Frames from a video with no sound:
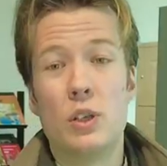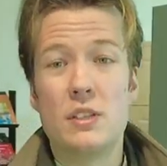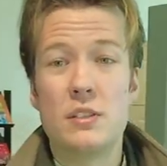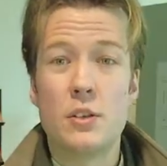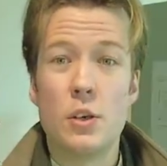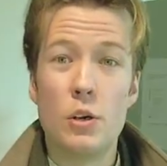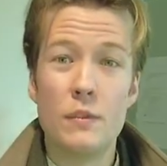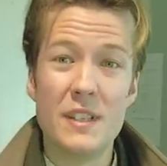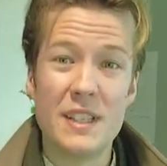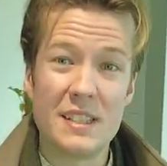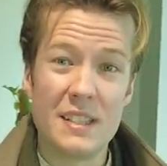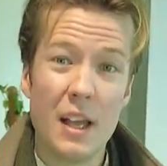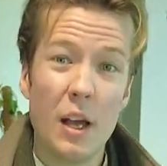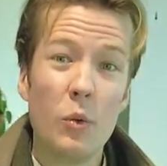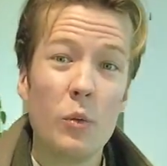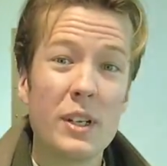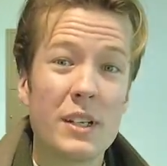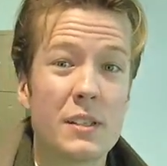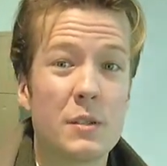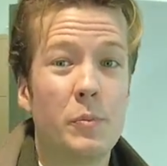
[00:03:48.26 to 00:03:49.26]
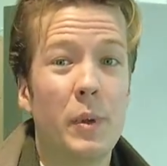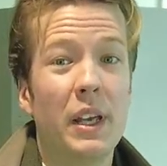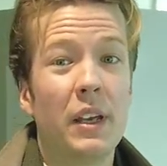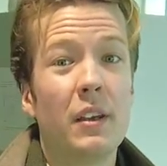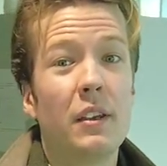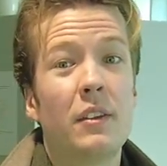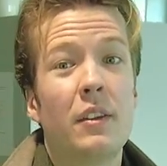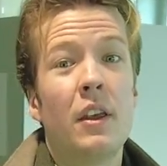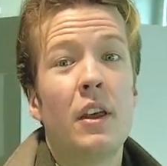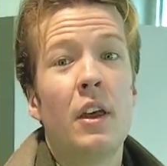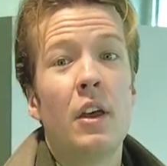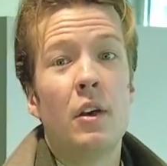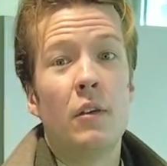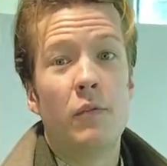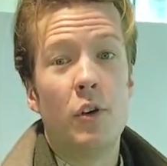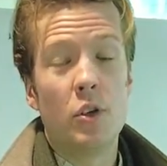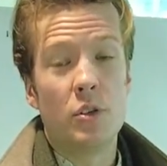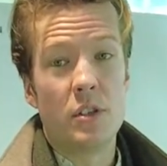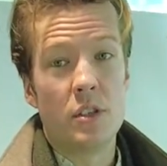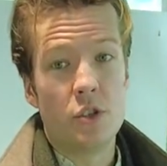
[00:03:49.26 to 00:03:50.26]
what ServiceNow expect
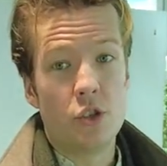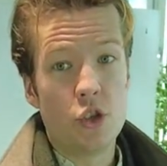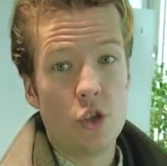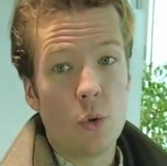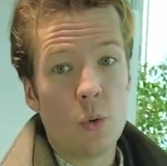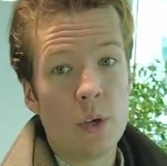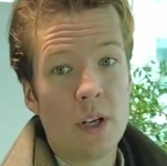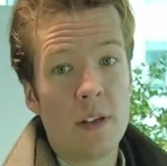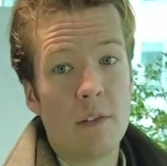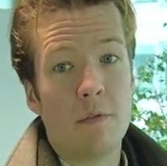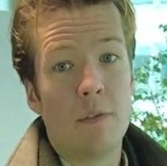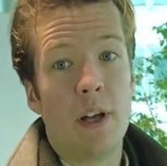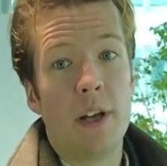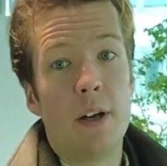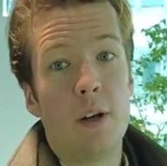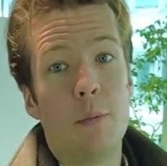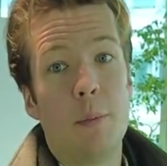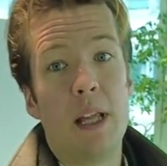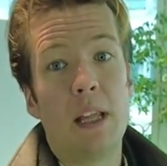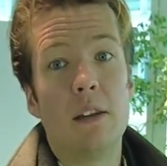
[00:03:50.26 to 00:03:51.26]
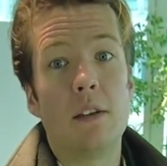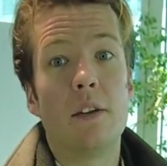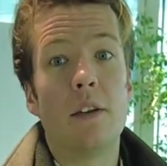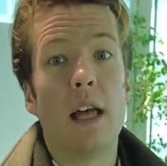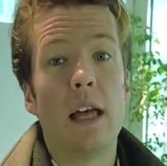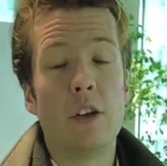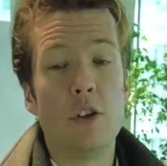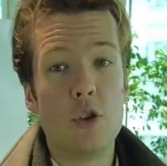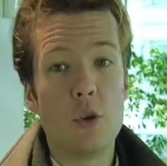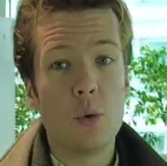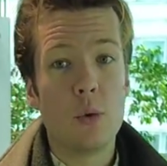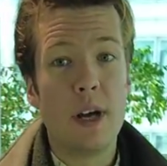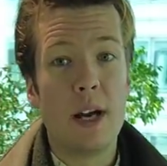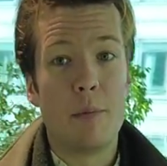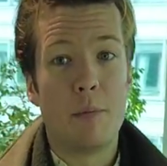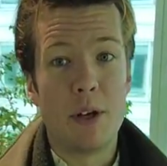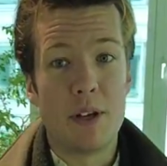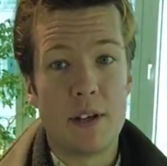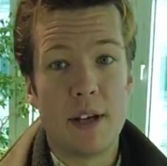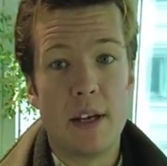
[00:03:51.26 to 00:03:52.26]
versus your environment and your
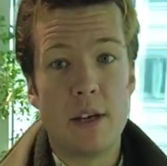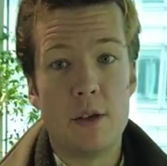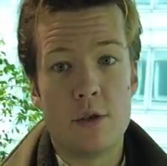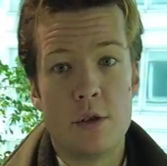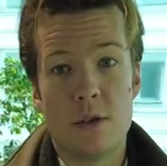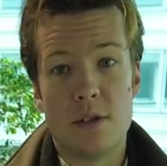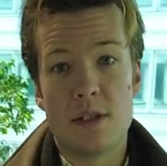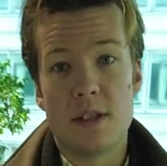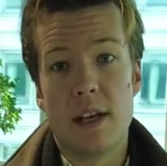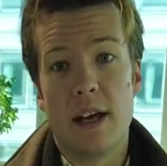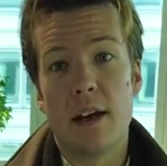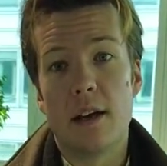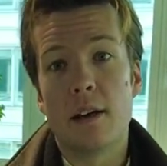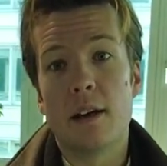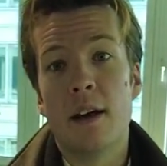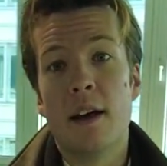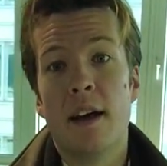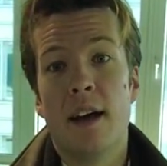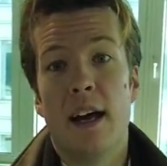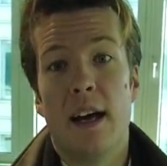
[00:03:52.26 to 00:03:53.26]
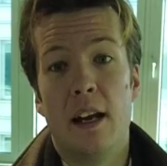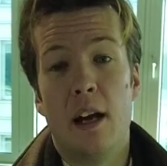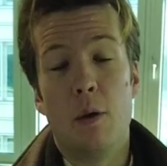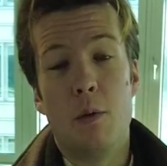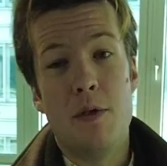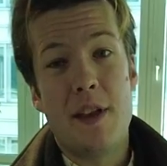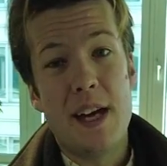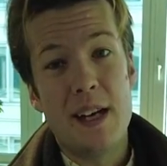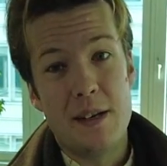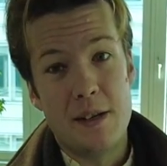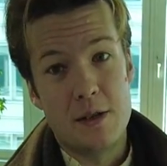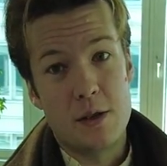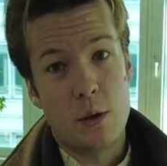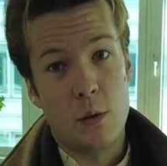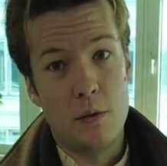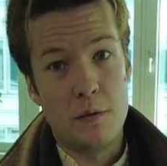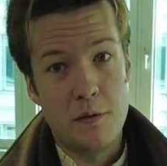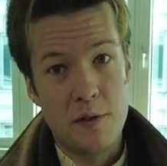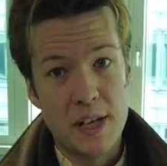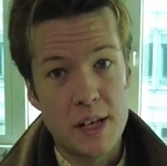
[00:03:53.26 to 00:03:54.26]
application stack and how that is
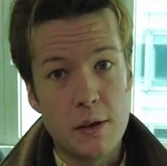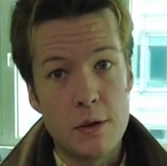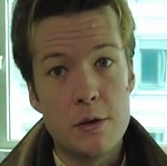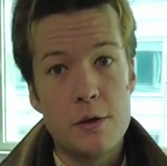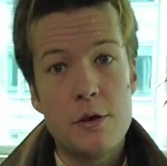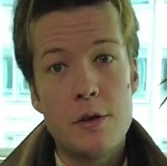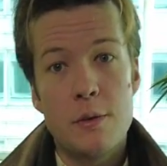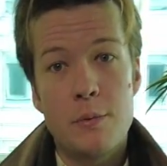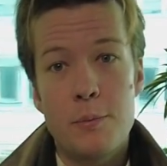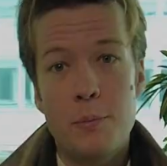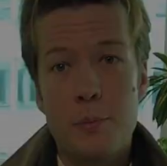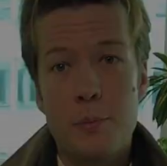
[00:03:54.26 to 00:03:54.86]
configured.